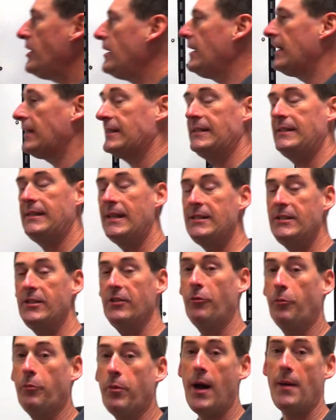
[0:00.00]
an
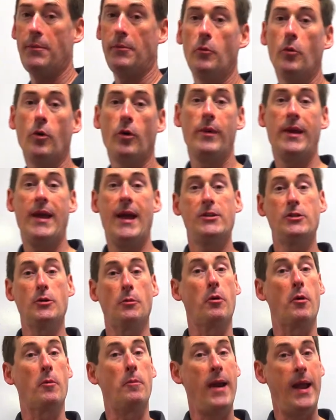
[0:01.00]
extensive problem where we had to
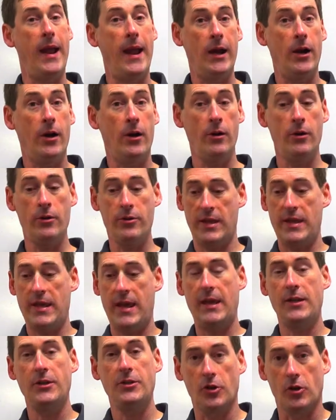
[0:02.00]
prepare the
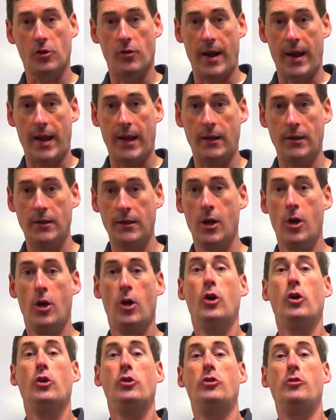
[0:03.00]
integrand
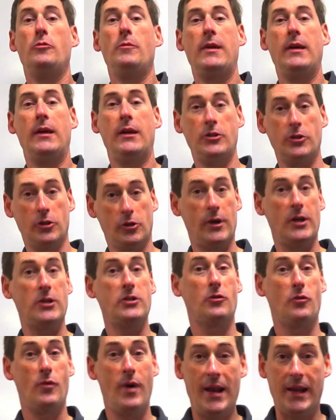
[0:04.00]
to be
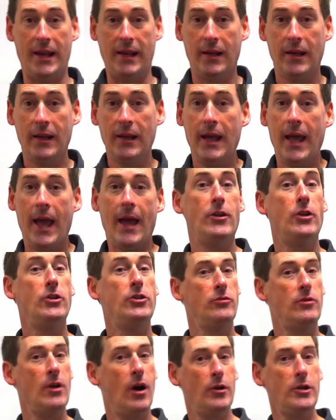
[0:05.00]
integration ready. And did you
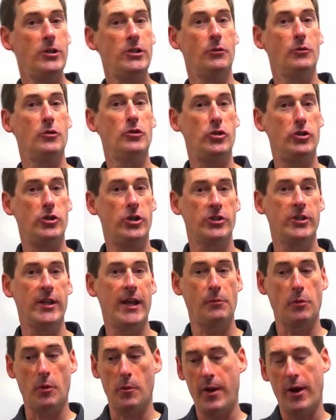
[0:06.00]
notice it was just
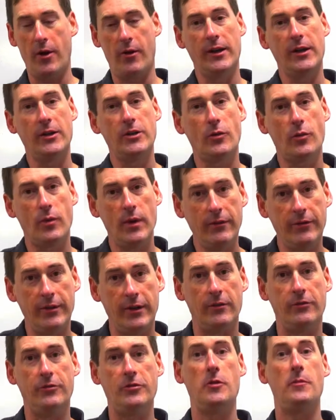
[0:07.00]
like preparing a
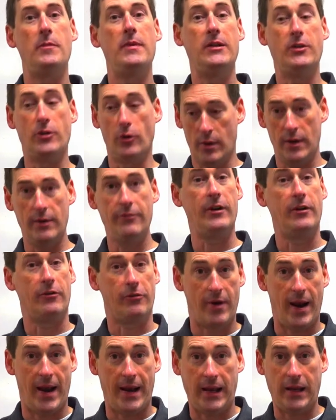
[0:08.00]
derivative to be derivative
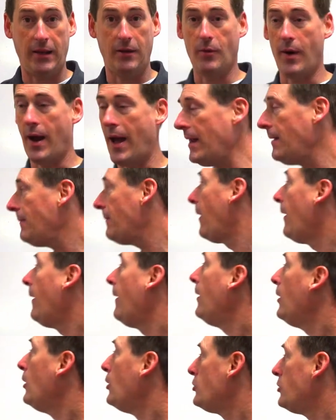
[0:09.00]
ready, right?
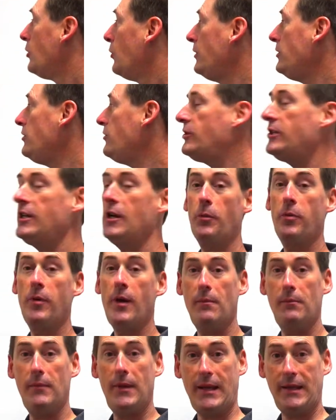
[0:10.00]
So when you see a
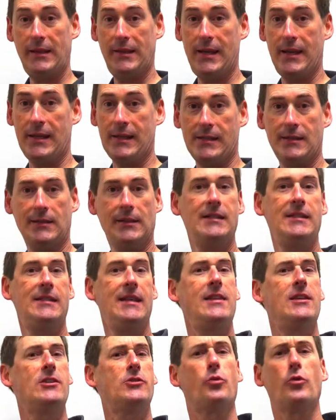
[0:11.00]
problem like this, let's say
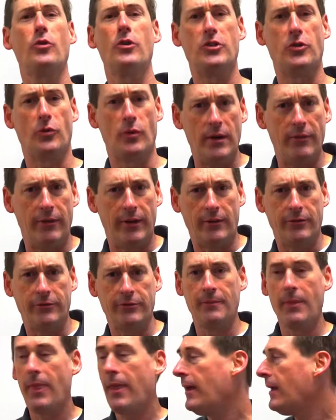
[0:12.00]
this were a derivative.
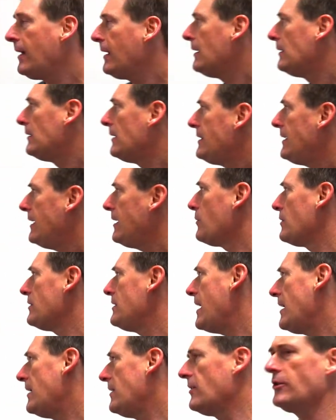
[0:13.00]
Let's say you were
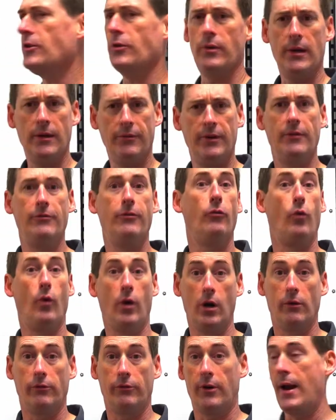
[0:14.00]
taking the derivative of 1
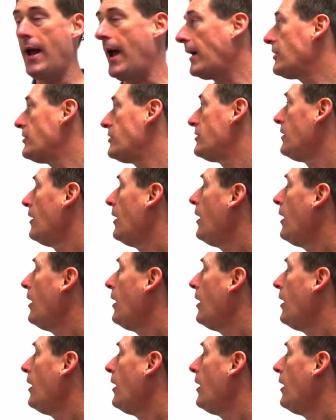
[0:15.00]
over x.